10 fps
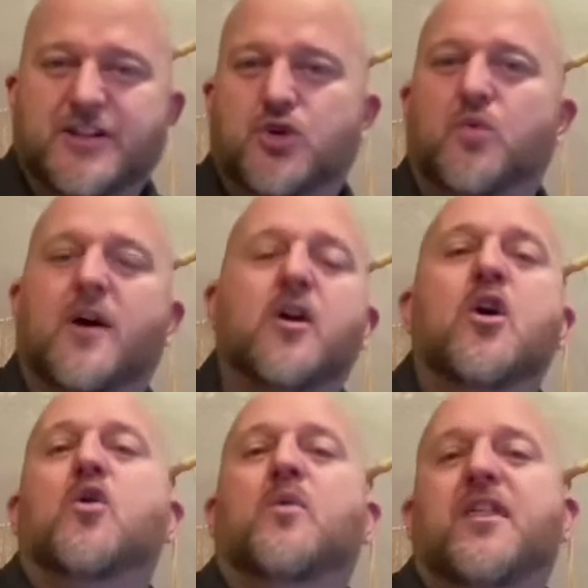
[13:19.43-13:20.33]
to what
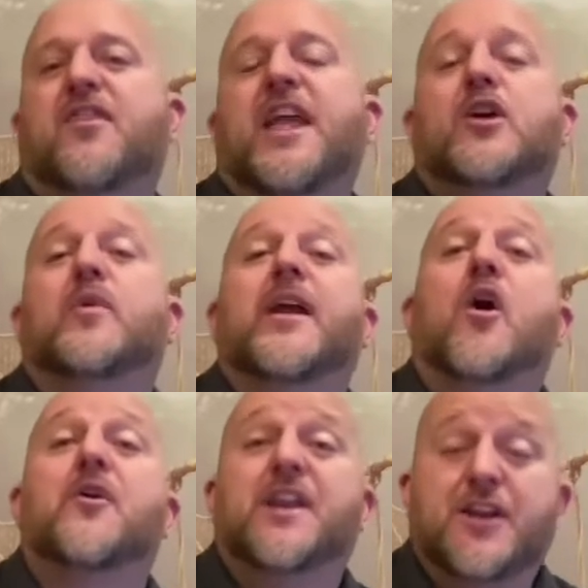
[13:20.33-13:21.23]
we think we
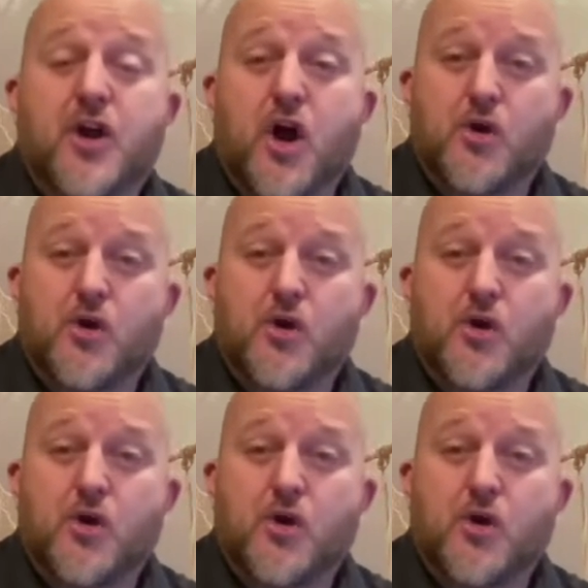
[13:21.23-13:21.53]
already know,